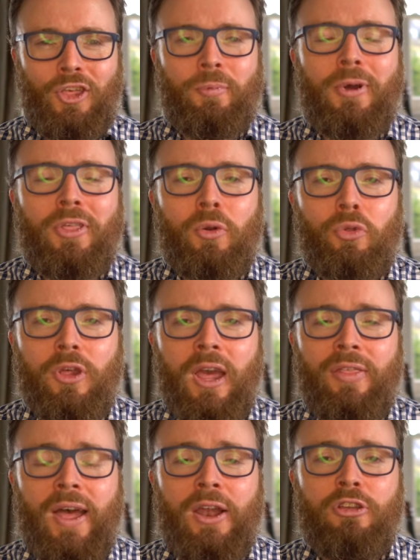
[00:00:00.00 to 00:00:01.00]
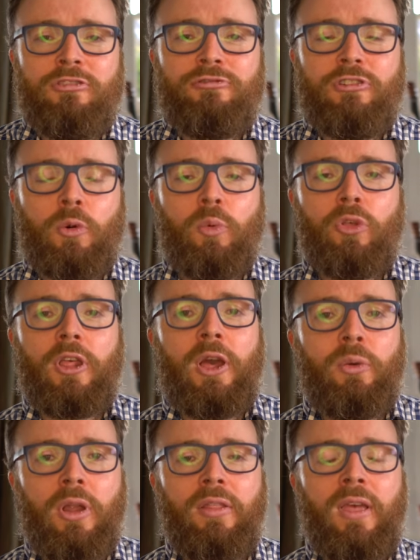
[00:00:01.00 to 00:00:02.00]
So put that all together and your intro will
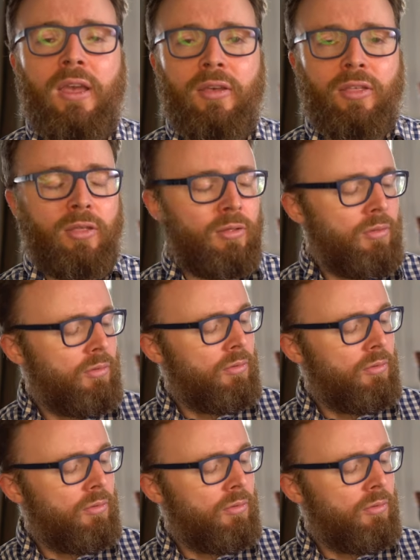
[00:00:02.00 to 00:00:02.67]
sound like this.